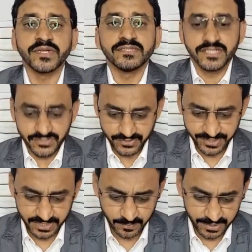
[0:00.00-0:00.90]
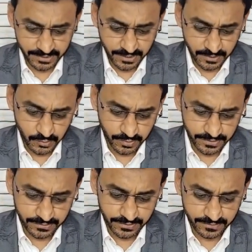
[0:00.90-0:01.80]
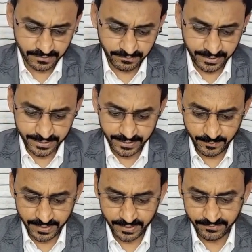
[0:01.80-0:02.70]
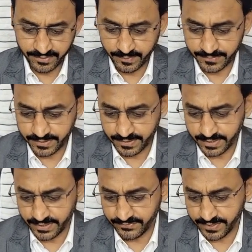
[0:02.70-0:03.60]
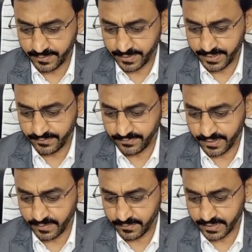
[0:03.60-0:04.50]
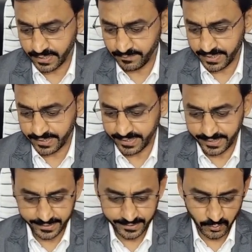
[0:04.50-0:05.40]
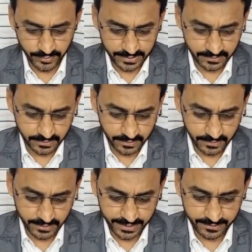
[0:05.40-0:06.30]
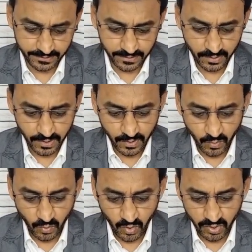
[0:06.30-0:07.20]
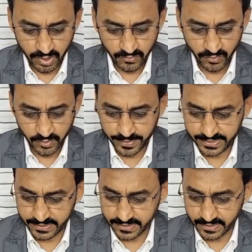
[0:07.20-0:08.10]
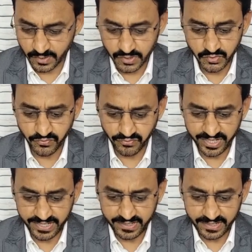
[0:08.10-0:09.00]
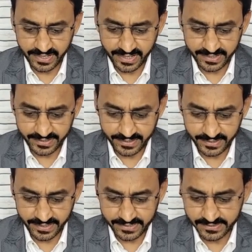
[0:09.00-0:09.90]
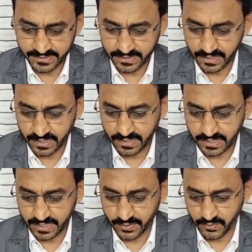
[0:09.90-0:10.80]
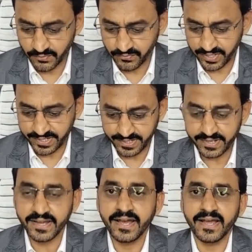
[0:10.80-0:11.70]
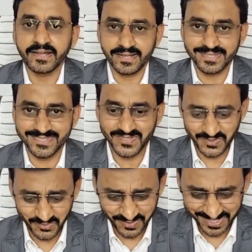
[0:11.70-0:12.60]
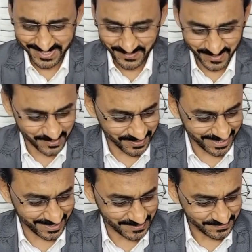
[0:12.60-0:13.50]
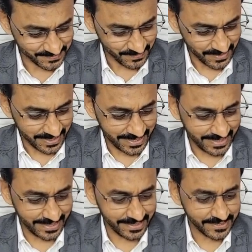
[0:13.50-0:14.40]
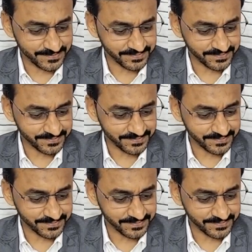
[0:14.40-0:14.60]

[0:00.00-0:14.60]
with the CT image. So this is right hemidiaphragm, the left hemidiaphragm making angle with the lateral wall forming the costophrenic, and here as a cardiophrenic angles. So very simplified, and